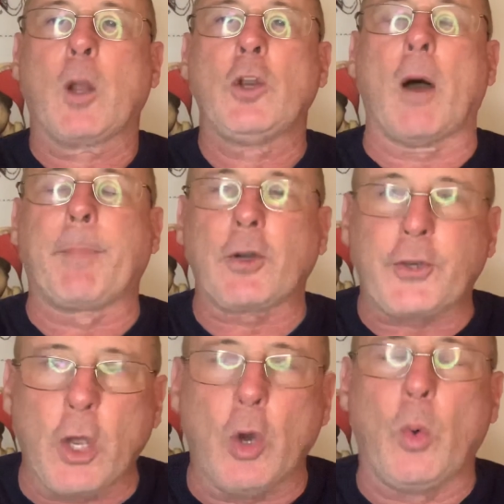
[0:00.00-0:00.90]
Number
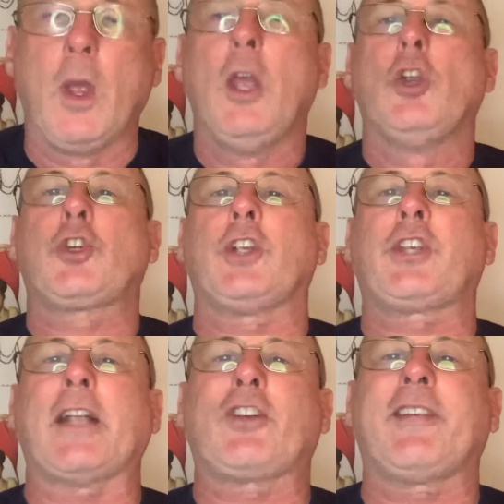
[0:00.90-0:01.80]
two, she
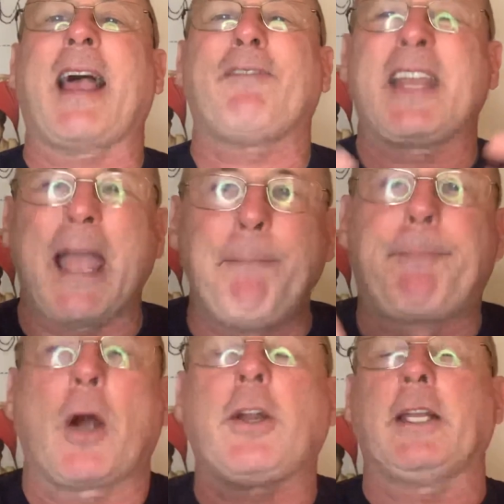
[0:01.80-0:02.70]
said she's having a
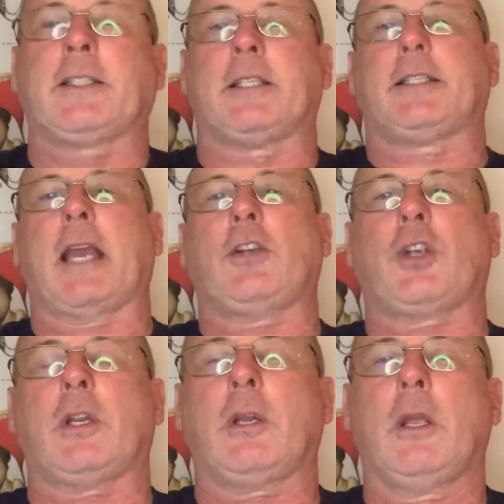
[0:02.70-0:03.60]
burning
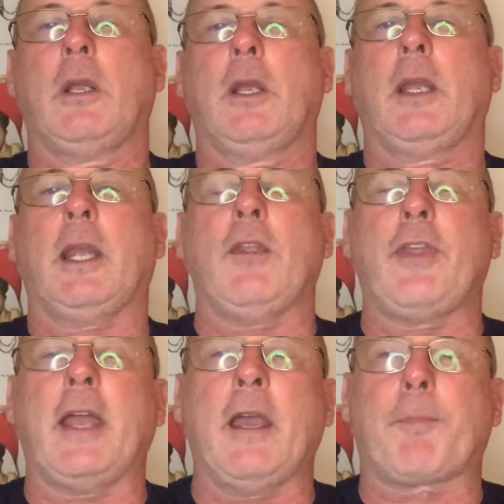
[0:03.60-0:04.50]
sensation in
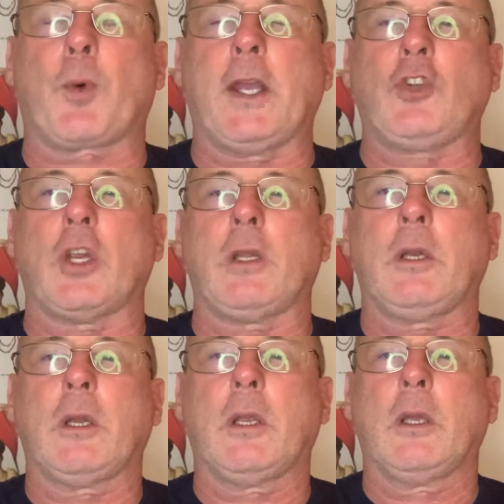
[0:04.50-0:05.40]
the hip region.
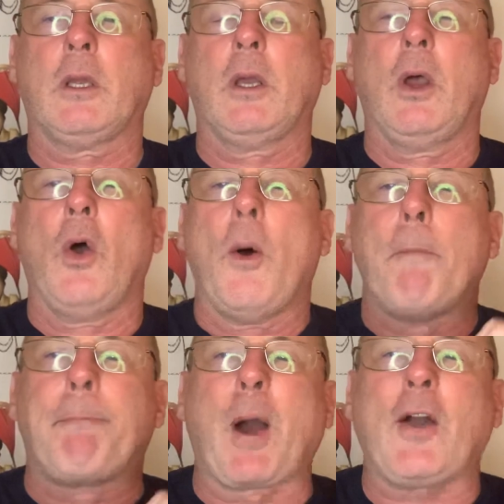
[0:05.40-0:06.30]

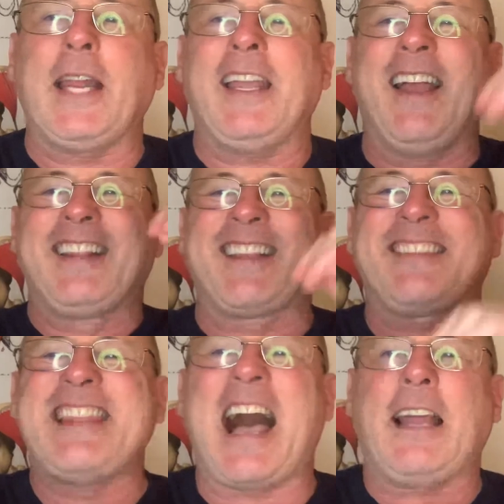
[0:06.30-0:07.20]
Burning
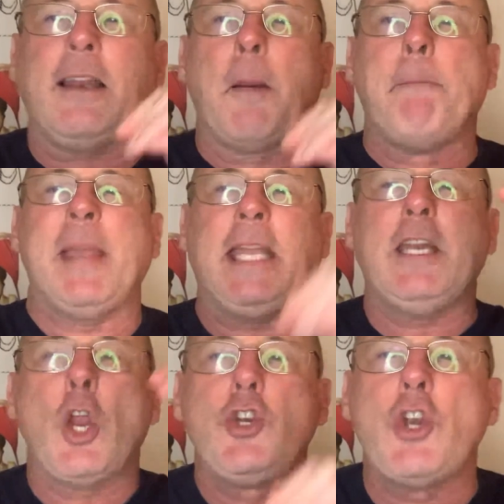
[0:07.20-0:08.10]
does not
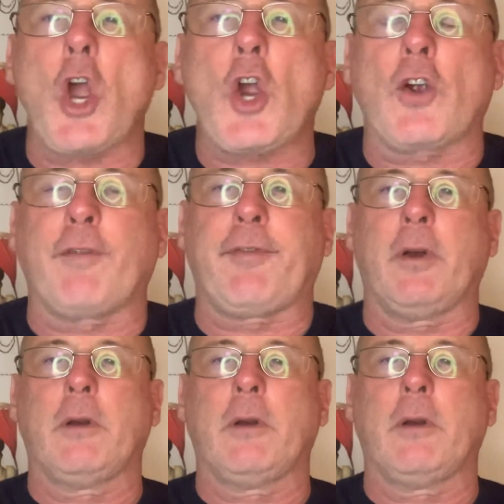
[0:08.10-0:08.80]
mean nerve.